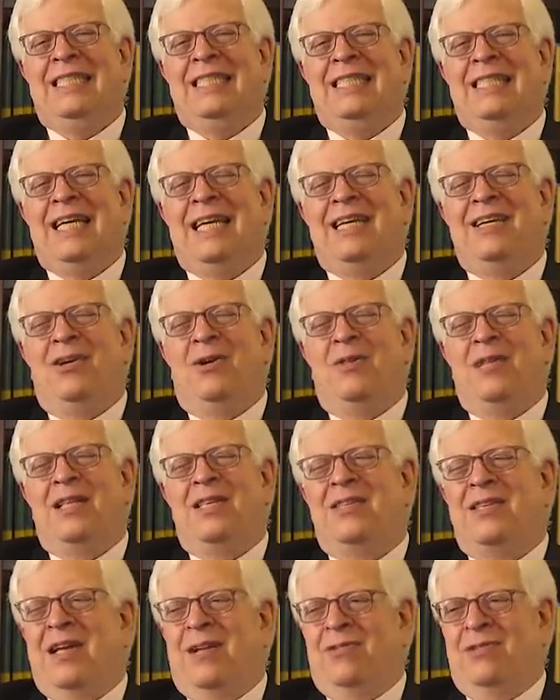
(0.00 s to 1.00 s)
And I know
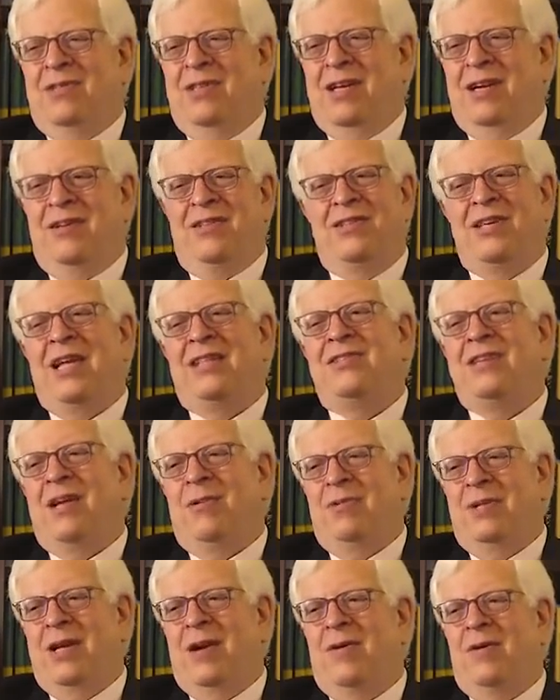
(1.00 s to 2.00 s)
that does that
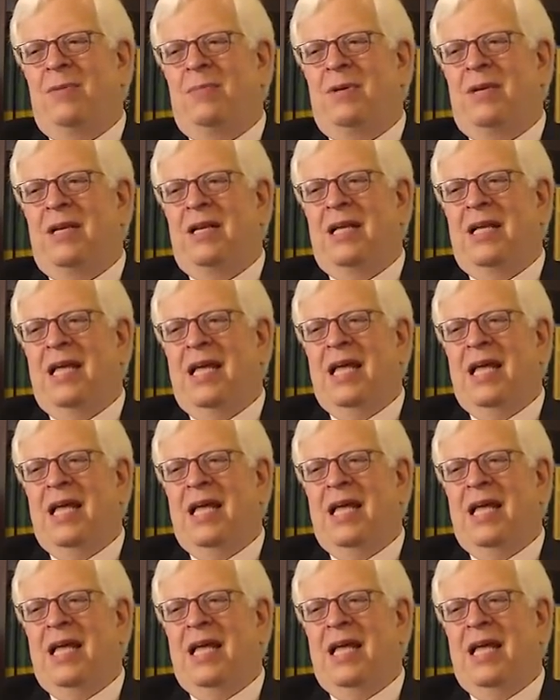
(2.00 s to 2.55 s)
sound terrible?